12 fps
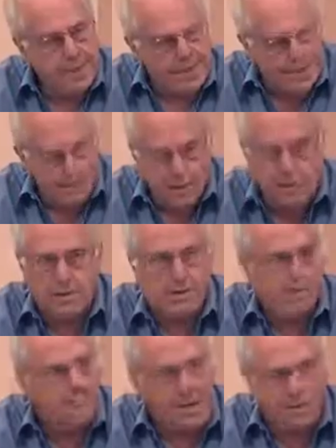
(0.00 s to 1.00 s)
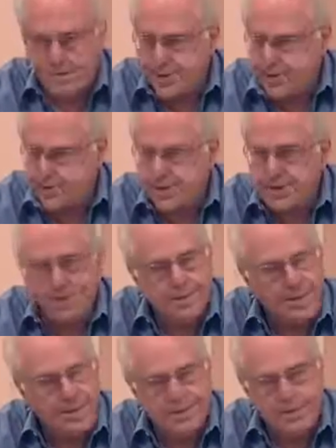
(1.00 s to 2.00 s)
Mexico, absolutely,
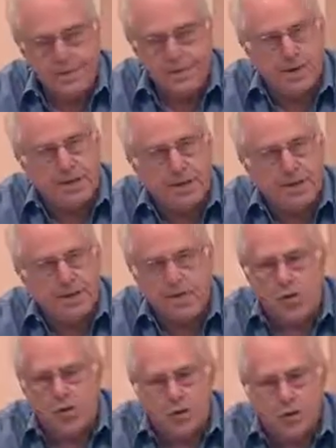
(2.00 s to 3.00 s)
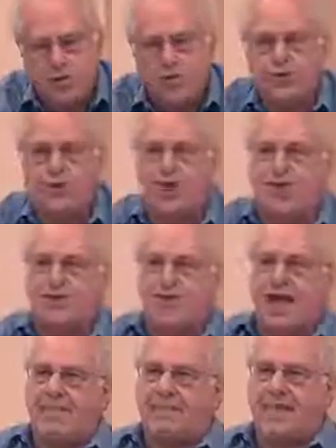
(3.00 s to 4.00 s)
absolutely. As long as you don't change
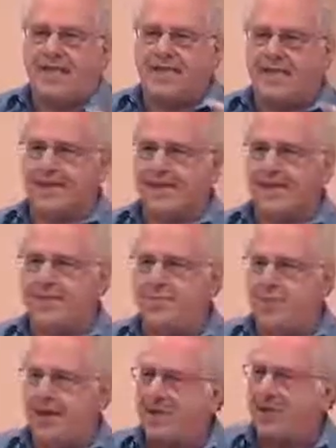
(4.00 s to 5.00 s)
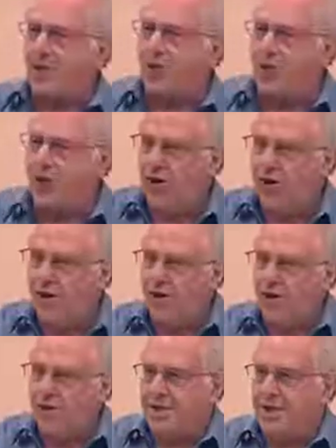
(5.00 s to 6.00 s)
that basic thing, you pass a law,
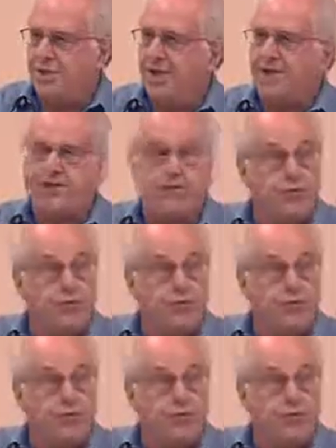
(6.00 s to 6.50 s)
you pass